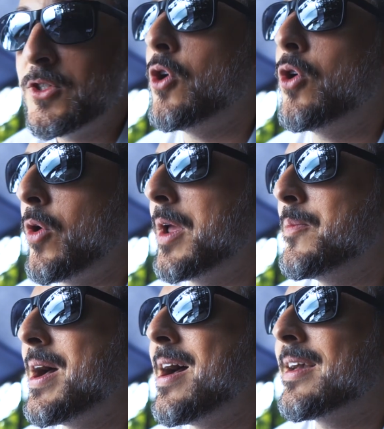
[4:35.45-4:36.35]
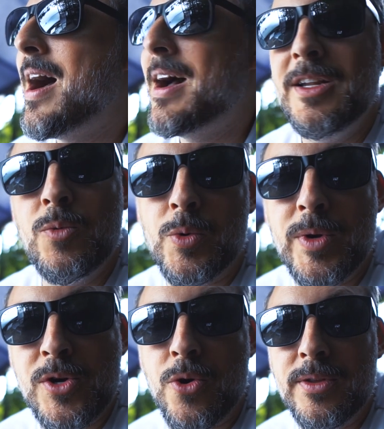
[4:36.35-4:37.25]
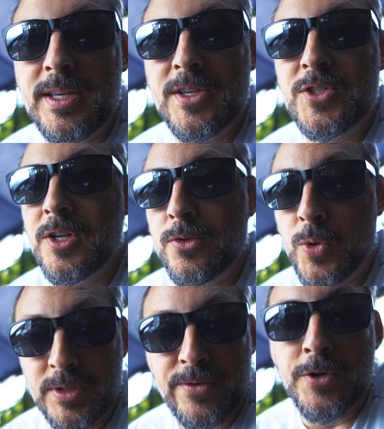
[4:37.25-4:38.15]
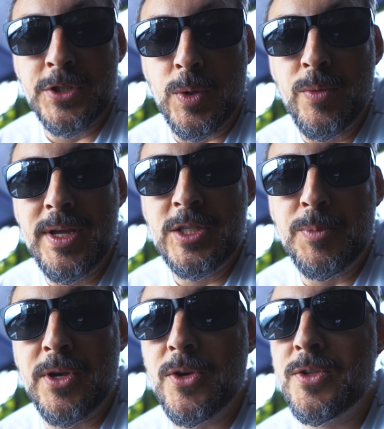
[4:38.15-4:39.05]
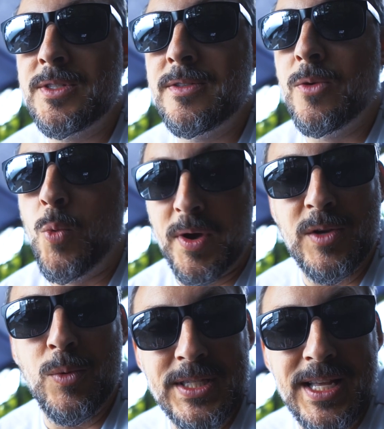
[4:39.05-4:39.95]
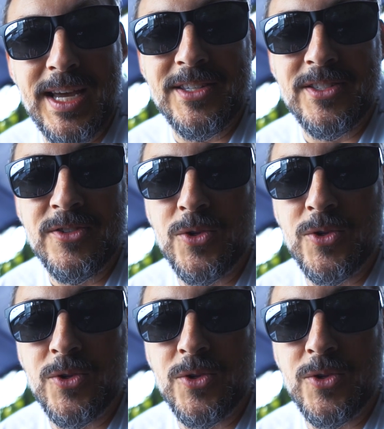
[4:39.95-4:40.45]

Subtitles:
So going back, I didn't want to record this during the first 3 weeks because the weather was nice.